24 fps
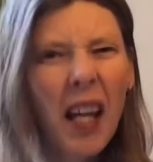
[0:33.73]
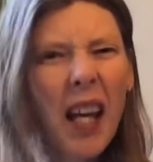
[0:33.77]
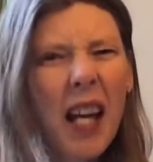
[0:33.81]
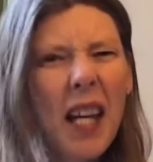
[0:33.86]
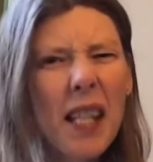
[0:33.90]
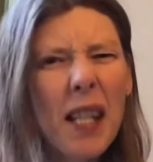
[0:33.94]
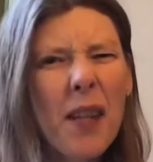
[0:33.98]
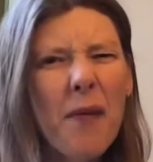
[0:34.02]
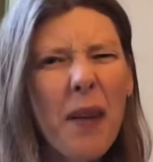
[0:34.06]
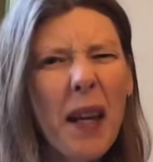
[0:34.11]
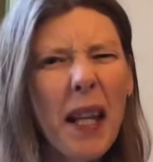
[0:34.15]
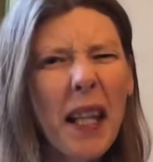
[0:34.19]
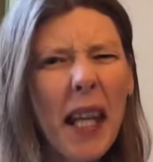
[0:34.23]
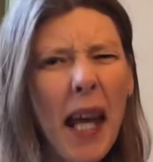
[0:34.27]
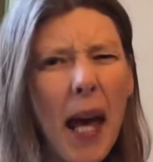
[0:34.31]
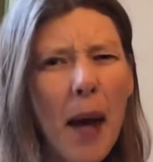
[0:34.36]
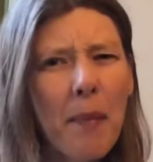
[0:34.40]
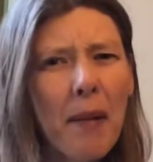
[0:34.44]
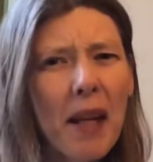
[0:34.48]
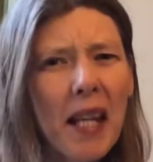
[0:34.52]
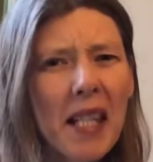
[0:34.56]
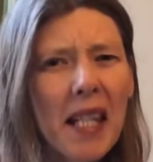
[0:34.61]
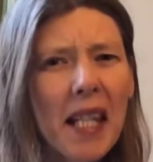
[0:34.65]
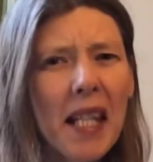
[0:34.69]
as if it
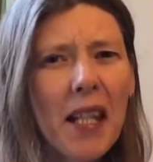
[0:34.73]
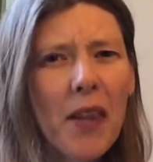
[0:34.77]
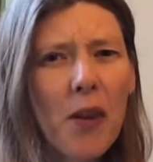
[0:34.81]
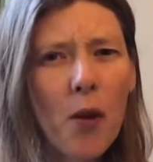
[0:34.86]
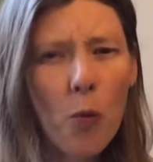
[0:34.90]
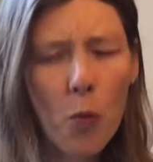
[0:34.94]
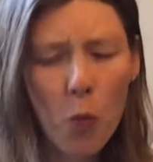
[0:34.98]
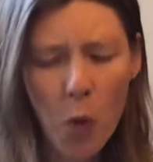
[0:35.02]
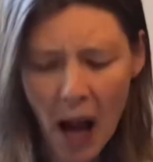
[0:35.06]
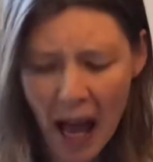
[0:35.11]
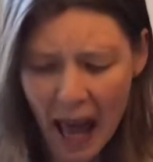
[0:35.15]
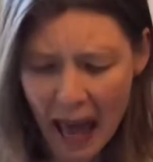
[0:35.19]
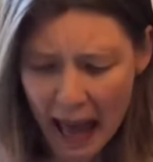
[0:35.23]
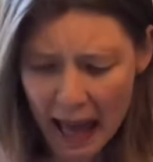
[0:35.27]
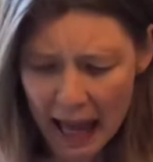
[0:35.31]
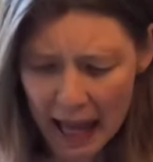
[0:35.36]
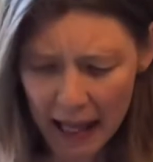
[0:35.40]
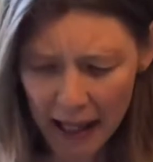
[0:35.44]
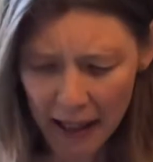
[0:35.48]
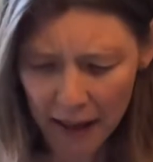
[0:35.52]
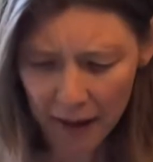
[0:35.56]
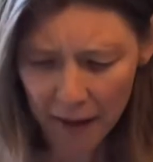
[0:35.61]
kept getting in the way.